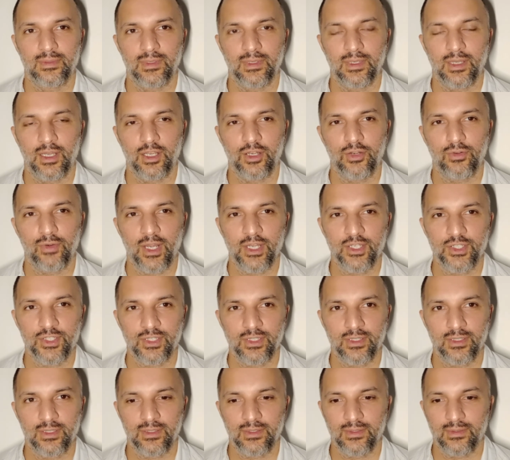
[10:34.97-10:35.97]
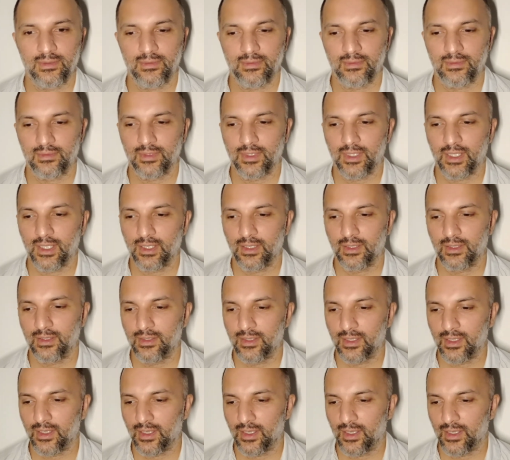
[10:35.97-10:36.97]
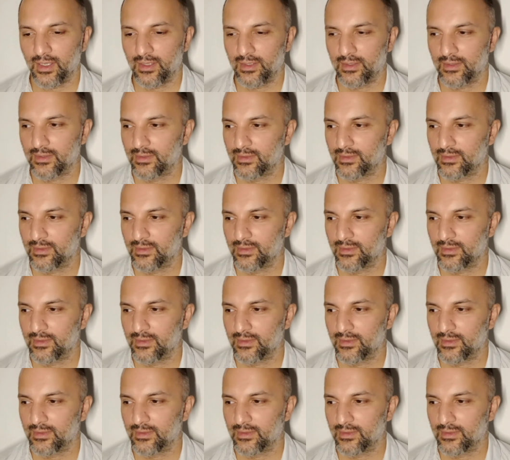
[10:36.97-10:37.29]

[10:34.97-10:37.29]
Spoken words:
aggression and